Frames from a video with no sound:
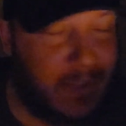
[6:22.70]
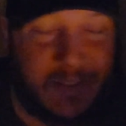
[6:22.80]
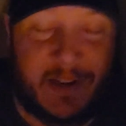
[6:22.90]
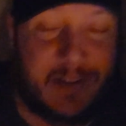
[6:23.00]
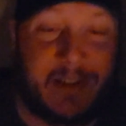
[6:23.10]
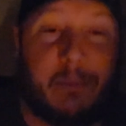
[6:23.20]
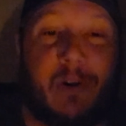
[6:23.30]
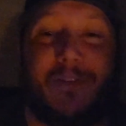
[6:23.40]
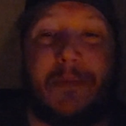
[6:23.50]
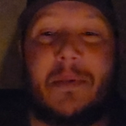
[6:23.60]
Sounds like a
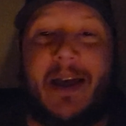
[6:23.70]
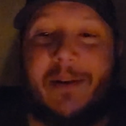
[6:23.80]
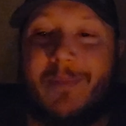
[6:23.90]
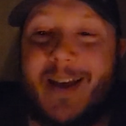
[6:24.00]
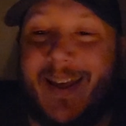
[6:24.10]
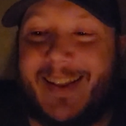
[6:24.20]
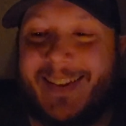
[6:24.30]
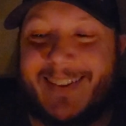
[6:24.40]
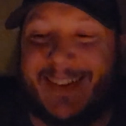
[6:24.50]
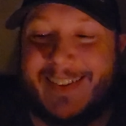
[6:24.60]
perfect plan.
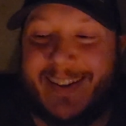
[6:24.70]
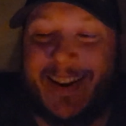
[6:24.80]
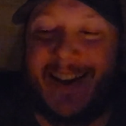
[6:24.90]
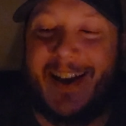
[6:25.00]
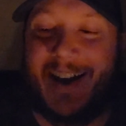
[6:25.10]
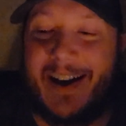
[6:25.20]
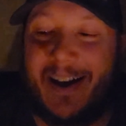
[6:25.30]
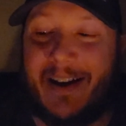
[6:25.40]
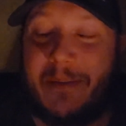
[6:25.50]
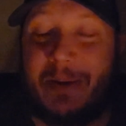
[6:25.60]

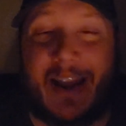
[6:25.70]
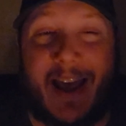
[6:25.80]
I mean,